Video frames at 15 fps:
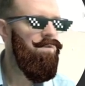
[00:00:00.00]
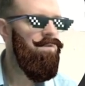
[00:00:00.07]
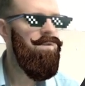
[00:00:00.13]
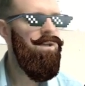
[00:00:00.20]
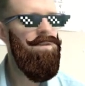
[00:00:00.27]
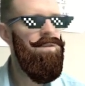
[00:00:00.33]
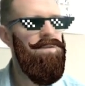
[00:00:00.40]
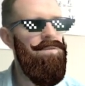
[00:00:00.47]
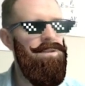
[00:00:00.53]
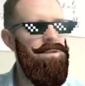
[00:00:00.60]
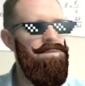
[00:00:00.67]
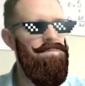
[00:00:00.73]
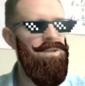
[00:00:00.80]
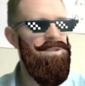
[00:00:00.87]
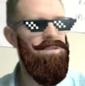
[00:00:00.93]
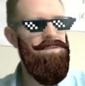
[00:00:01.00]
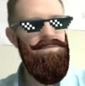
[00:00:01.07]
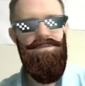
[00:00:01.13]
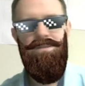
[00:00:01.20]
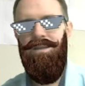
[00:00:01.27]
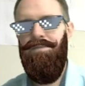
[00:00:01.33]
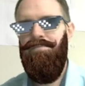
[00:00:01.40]
Yeah, there you go. That makes sense.
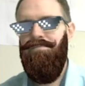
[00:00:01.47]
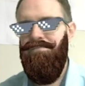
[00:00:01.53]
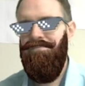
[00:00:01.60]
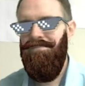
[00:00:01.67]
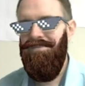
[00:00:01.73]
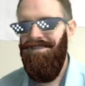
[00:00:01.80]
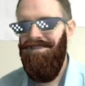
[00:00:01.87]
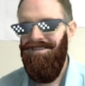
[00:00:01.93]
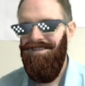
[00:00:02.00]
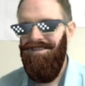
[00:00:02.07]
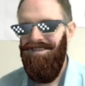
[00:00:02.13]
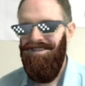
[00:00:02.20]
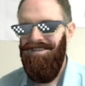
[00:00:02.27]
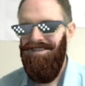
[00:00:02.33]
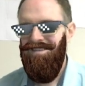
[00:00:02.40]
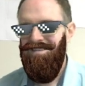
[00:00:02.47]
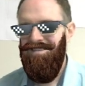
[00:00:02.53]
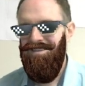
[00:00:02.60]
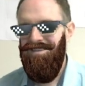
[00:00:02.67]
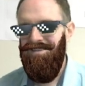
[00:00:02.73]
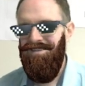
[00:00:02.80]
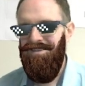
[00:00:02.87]
Okay. So I had to
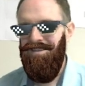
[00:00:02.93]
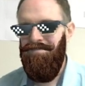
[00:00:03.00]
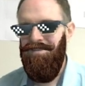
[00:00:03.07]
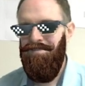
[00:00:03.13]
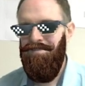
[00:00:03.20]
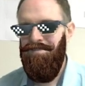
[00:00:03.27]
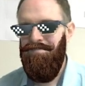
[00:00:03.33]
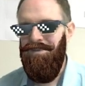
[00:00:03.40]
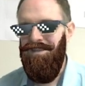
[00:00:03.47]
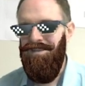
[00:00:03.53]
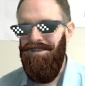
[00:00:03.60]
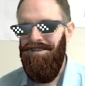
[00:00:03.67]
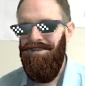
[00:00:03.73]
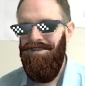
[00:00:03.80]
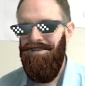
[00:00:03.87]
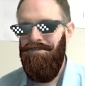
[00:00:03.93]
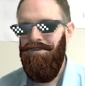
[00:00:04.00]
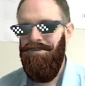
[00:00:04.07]
look up the spelling. I don't know why I was